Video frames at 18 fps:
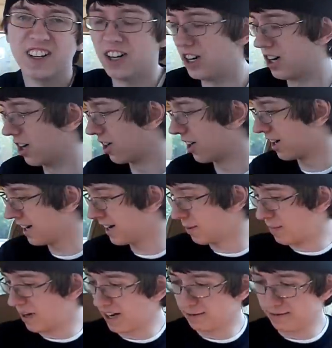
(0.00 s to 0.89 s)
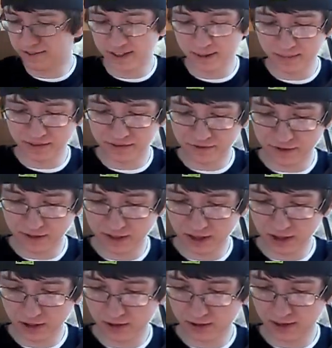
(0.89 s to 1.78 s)
Alright, I'm out of family
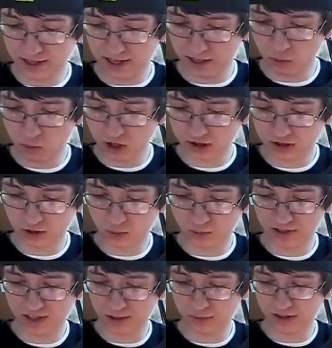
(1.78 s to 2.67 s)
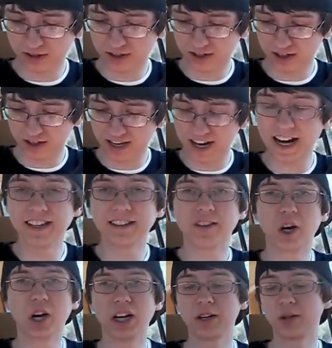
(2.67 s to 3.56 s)
video. I walked away with uh,
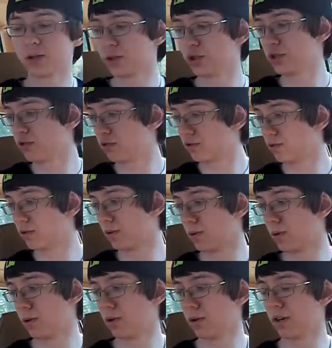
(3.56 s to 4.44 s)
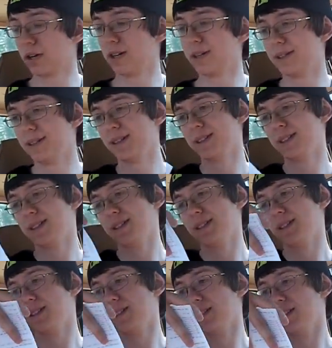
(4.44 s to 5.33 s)
8 titles for
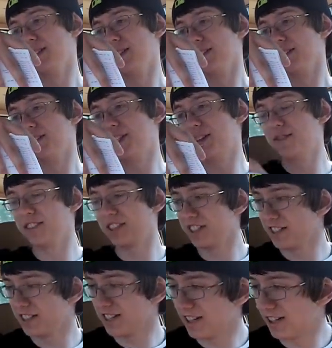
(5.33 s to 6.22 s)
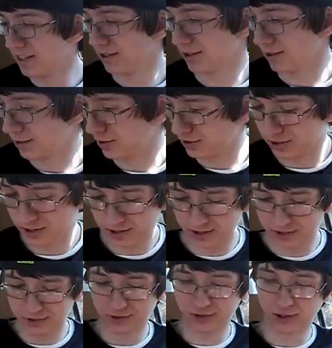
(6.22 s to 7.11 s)

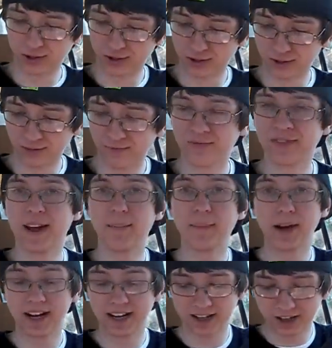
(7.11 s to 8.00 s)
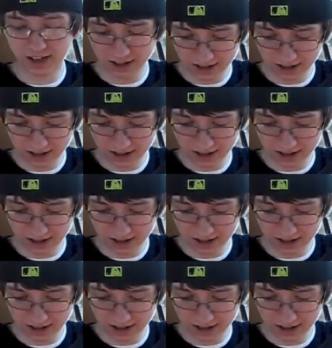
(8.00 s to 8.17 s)
$17, so not bad at